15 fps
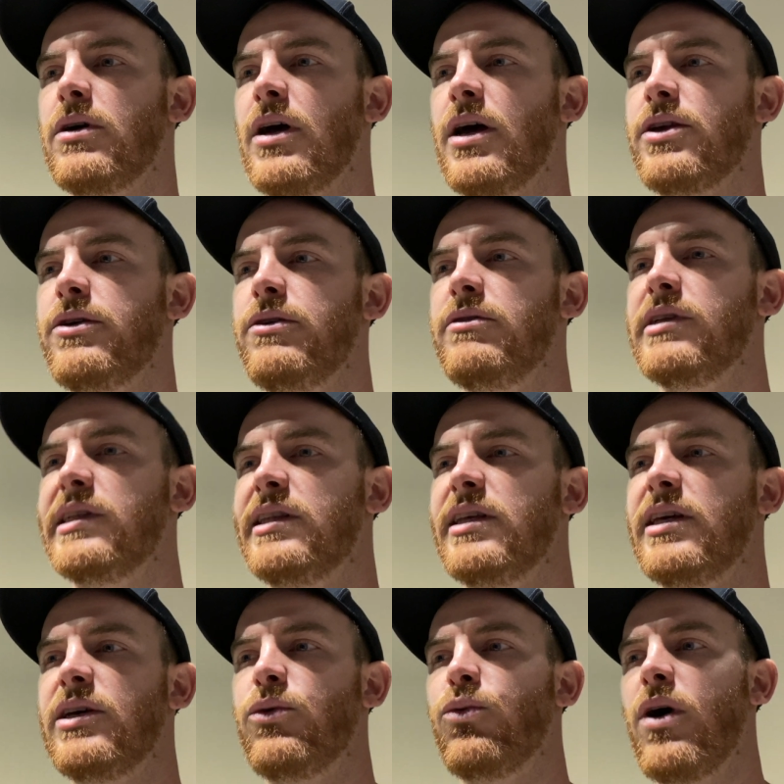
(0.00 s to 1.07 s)
used
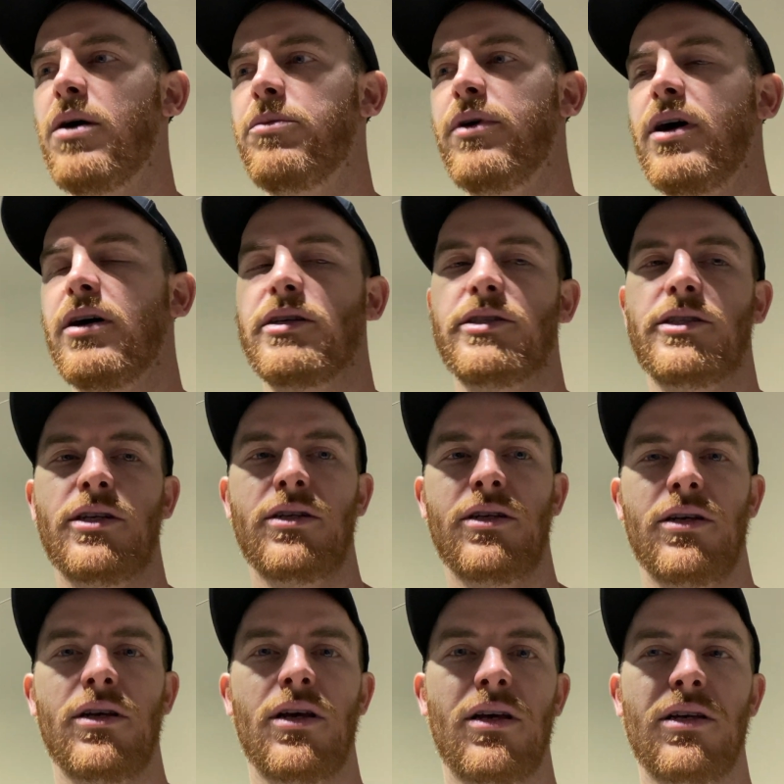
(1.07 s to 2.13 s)
the watt box
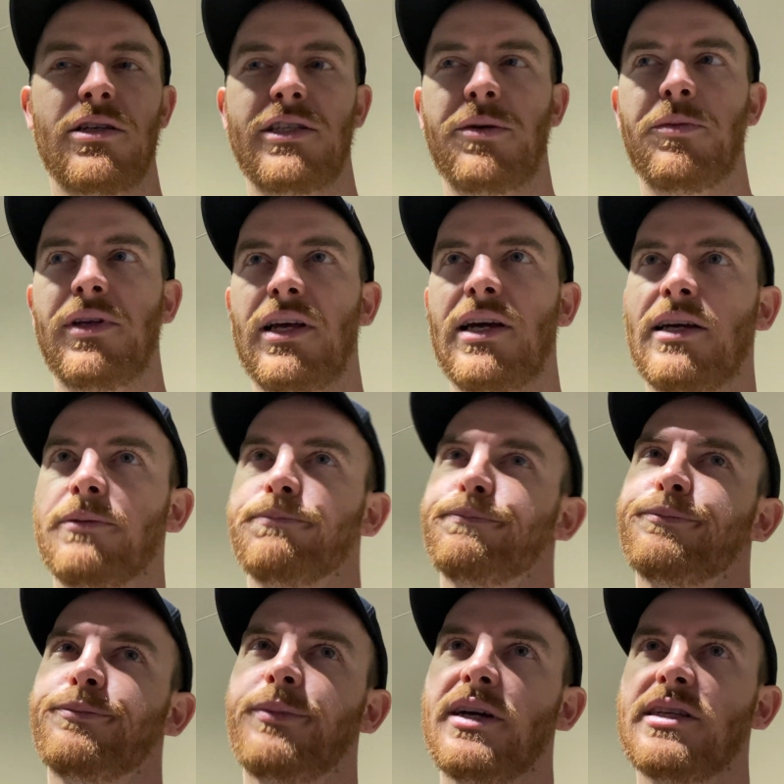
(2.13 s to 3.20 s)
to simulate
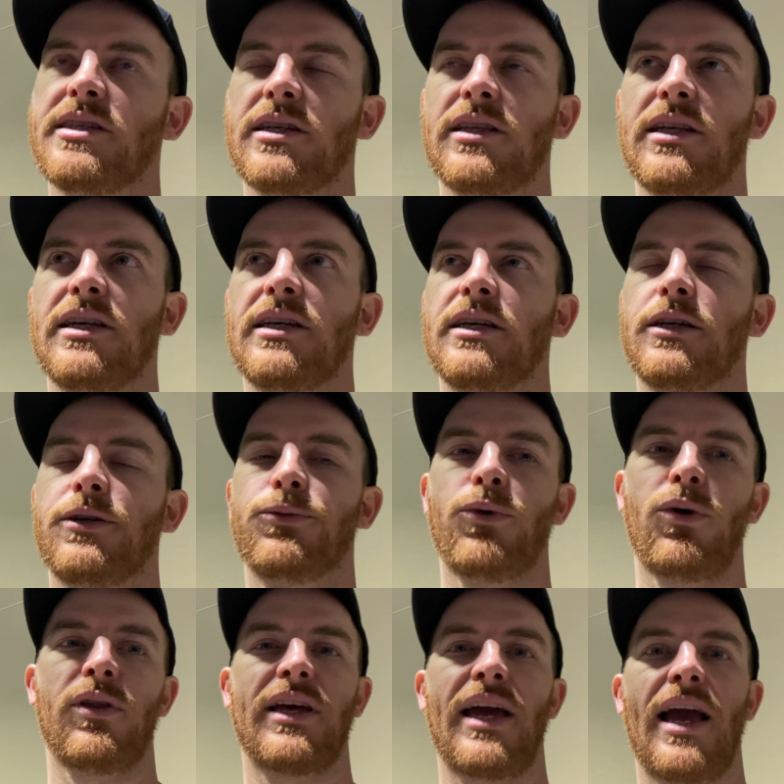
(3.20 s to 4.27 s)
basically a
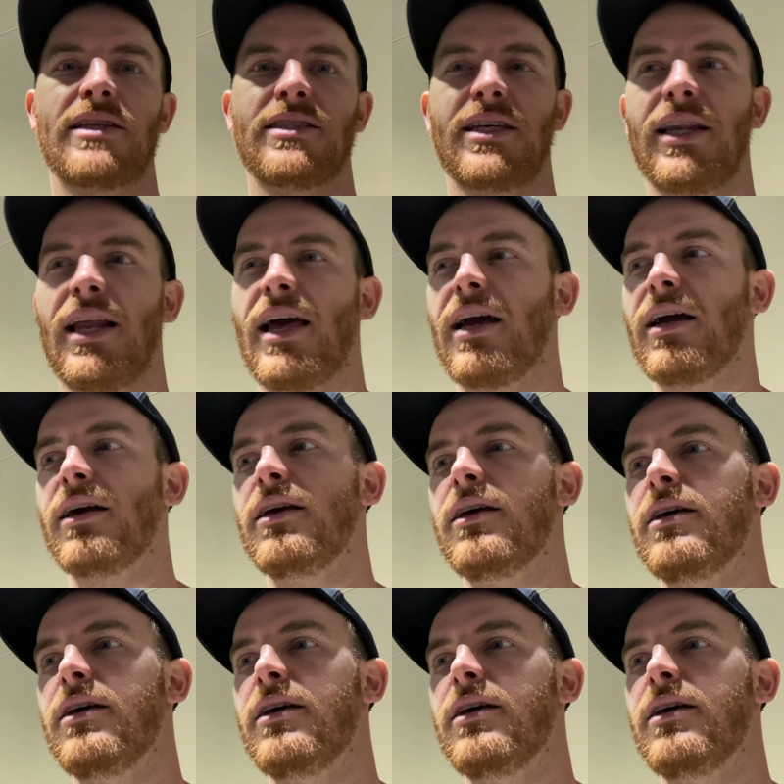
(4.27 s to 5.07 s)
rolling anti-lag.